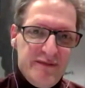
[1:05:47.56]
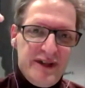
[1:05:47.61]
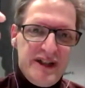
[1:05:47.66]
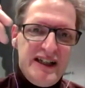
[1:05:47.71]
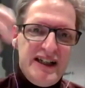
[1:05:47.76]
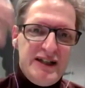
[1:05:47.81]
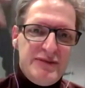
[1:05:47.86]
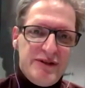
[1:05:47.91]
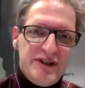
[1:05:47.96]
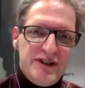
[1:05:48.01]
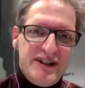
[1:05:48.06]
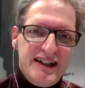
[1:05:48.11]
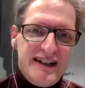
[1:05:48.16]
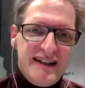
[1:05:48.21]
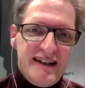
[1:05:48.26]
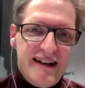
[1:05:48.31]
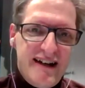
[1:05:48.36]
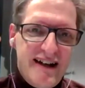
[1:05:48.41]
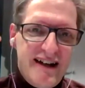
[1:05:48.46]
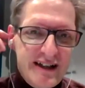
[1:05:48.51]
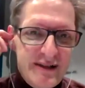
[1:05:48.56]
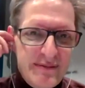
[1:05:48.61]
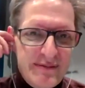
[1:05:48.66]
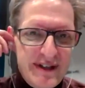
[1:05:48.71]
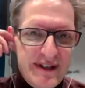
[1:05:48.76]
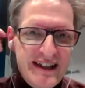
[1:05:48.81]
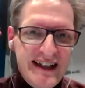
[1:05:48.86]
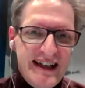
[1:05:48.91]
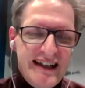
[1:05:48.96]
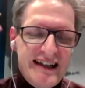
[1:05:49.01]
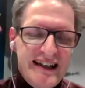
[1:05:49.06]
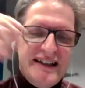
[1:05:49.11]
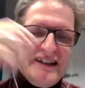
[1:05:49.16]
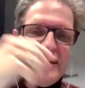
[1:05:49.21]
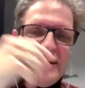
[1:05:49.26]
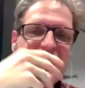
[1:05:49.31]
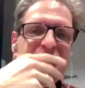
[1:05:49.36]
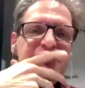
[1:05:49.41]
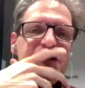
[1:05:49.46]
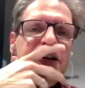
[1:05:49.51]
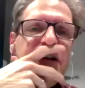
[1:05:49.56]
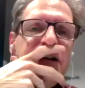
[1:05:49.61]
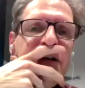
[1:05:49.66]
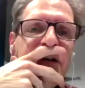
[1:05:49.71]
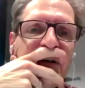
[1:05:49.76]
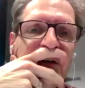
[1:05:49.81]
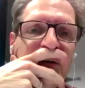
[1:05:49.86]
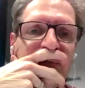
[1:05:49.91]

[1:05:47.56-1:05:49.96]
with these particular items in the 18th century?